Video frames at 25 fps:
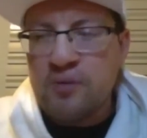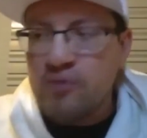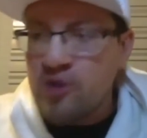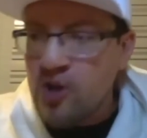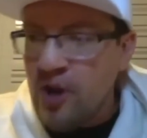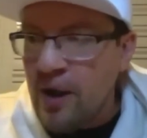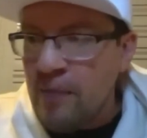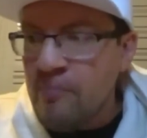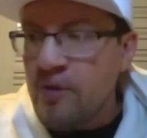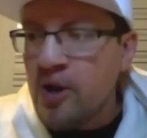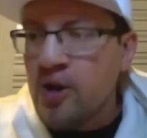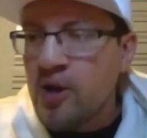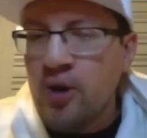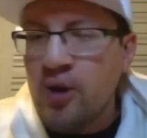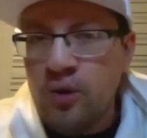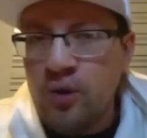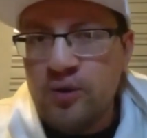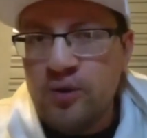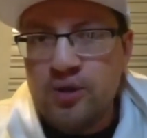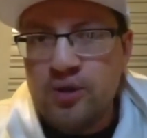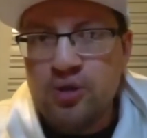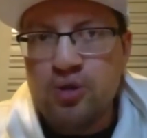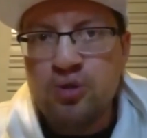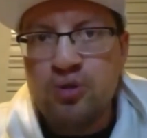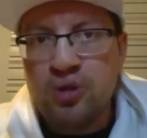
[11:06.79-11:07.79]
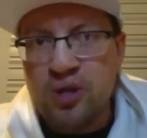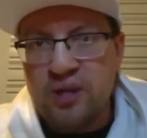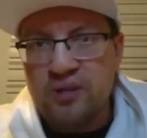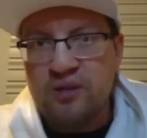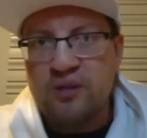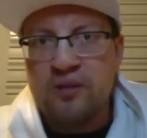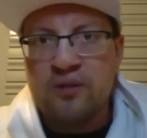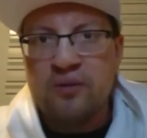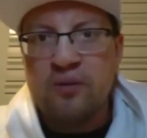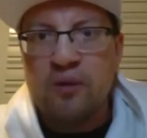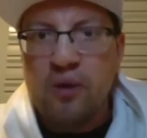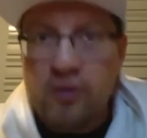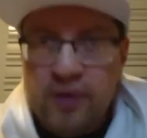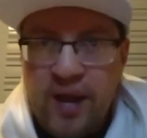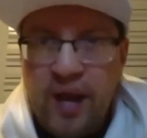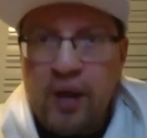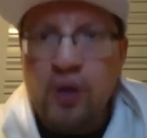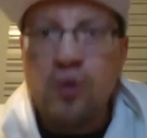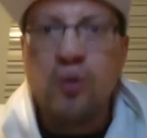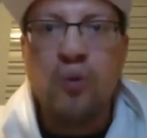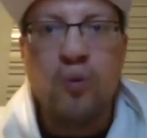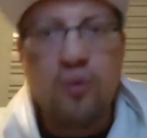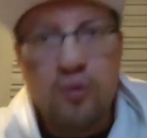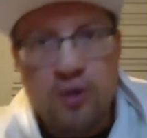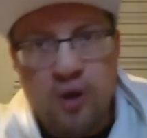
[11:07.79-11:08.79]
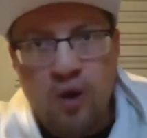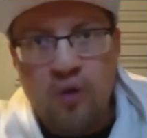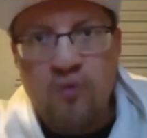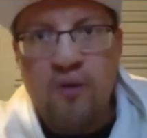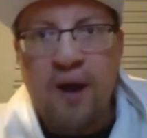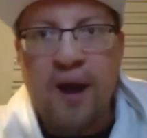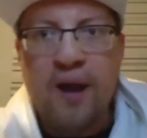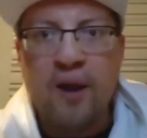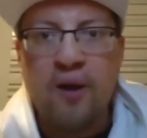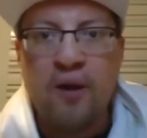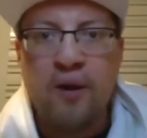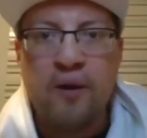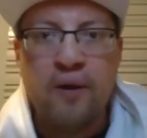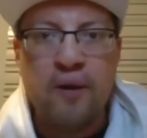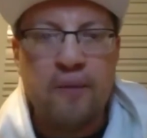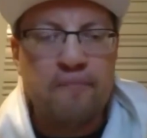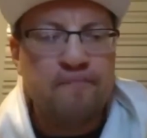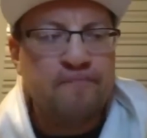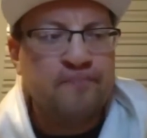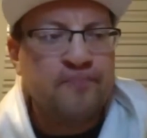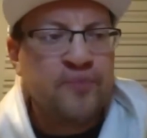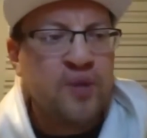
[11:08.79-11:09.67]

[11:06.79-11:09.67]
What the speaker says: And we go, I'm going to go to jiu-jitsu. Okay, cool. Go right on up.